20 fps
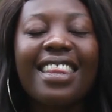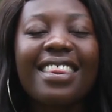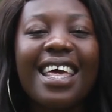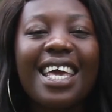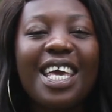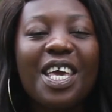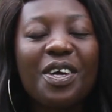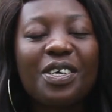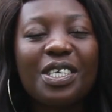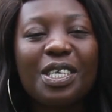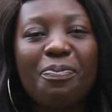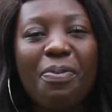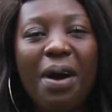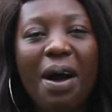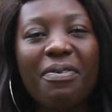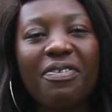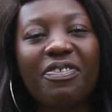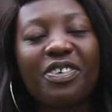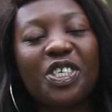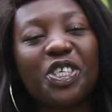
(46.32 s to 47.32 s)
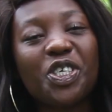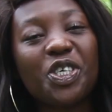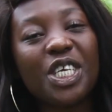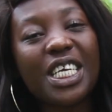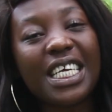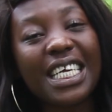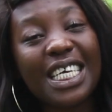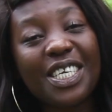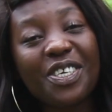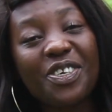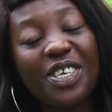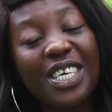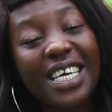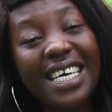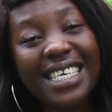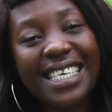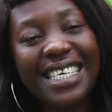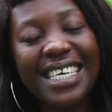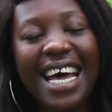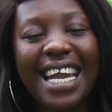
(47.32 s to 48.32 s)
Thank you, Zimbabwe, for tuning in to
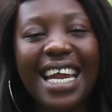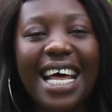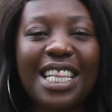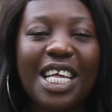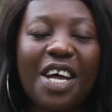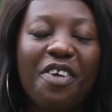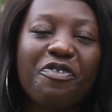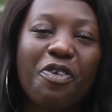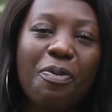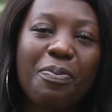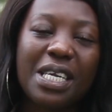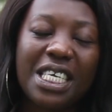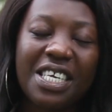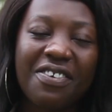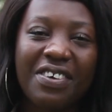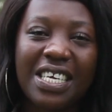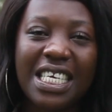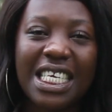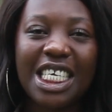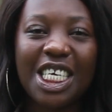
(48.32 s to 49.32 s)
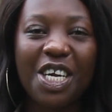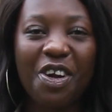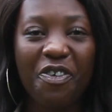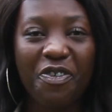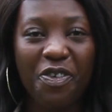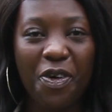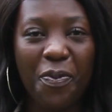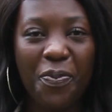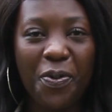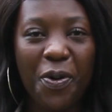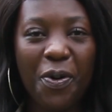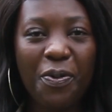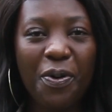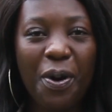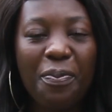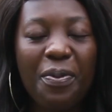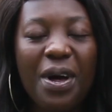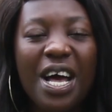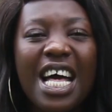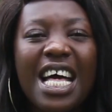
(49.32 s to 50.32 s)
yet another informative edition of your
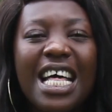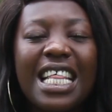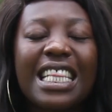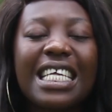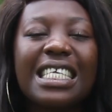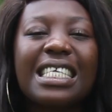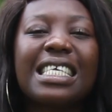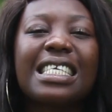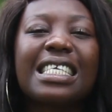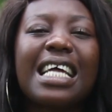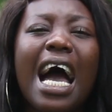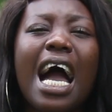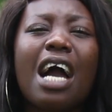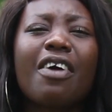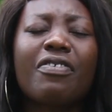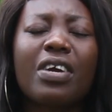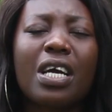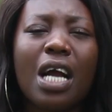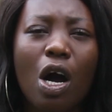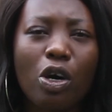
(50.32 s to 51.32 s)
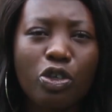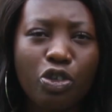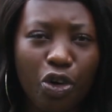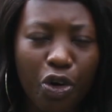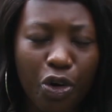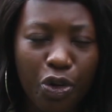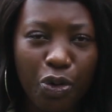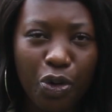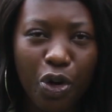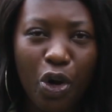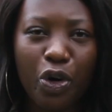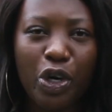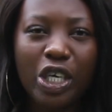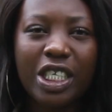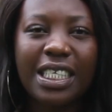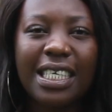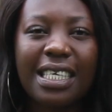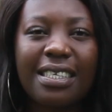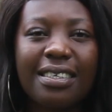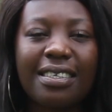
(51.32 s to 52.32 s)
program. This is Agricultural New
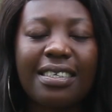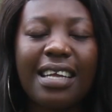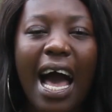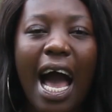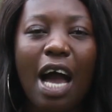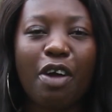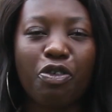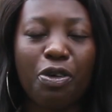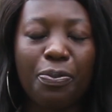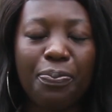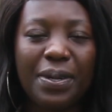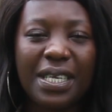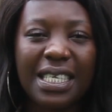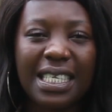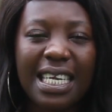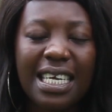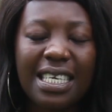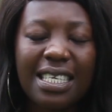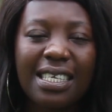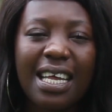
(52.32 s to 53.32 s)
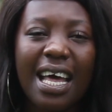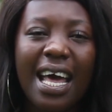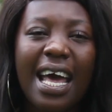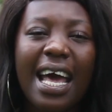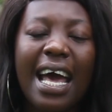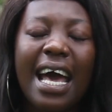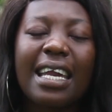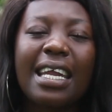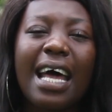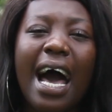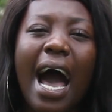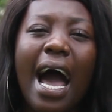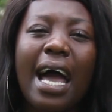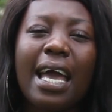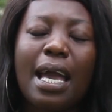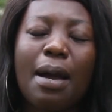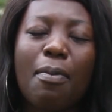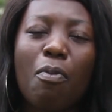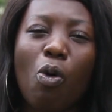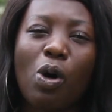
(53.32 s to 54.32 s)
Directions, Agribusiness, and I
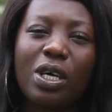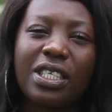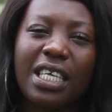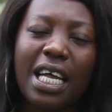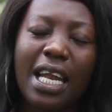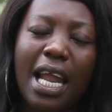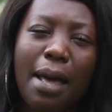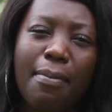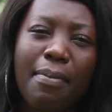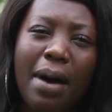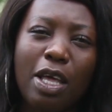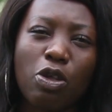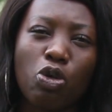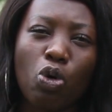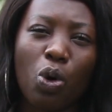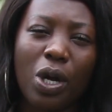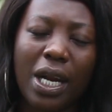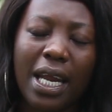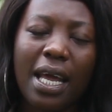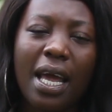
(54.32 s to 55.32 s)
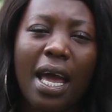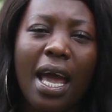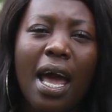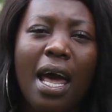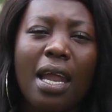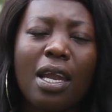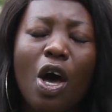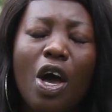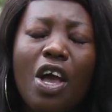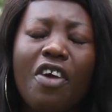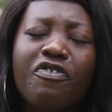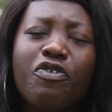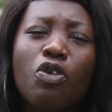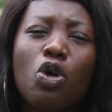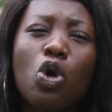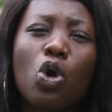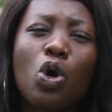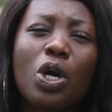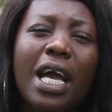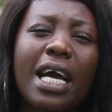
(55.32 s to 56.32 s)
am Wadzanai Manyore. Now, if
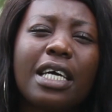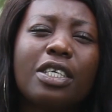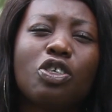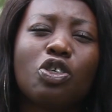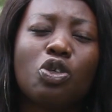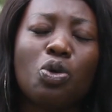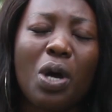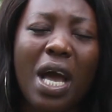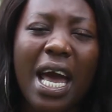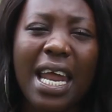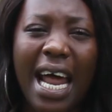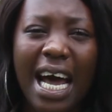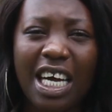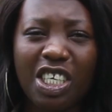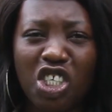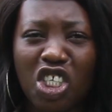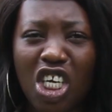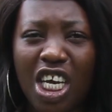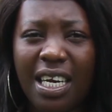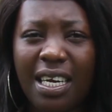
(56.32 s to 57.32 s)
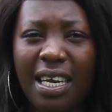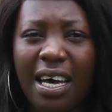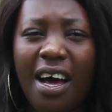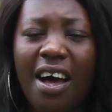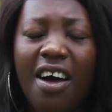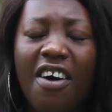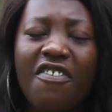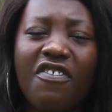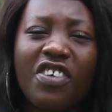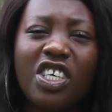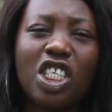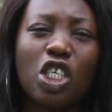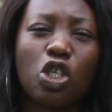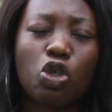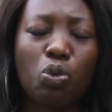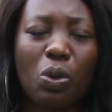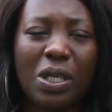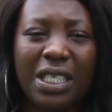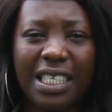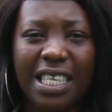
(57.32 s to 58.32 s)
you look at UN Agenda Vision
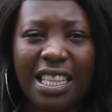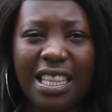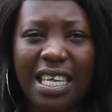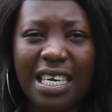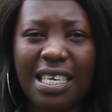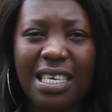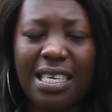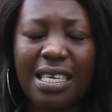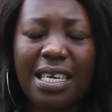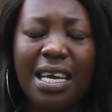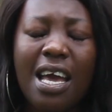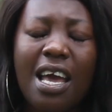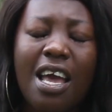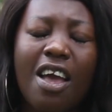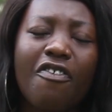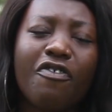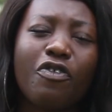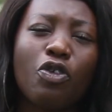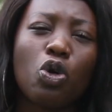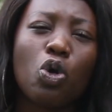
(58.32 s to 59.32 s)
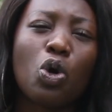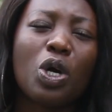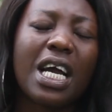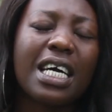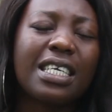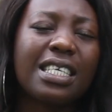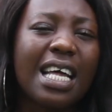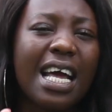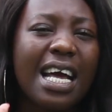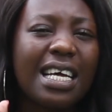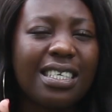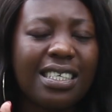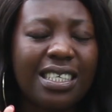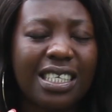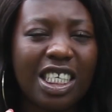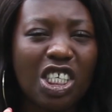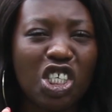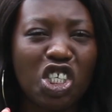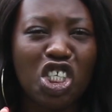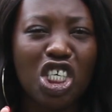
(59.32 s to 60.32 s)
2030, if you look at
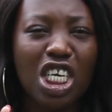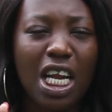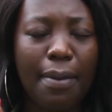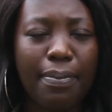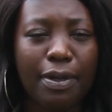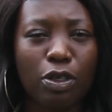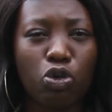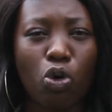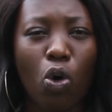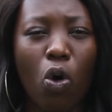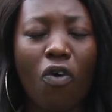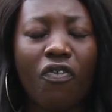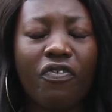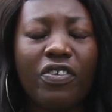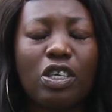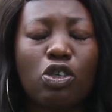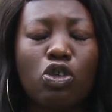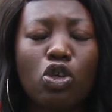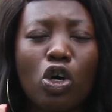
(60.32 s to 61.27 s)
SDG number 12, it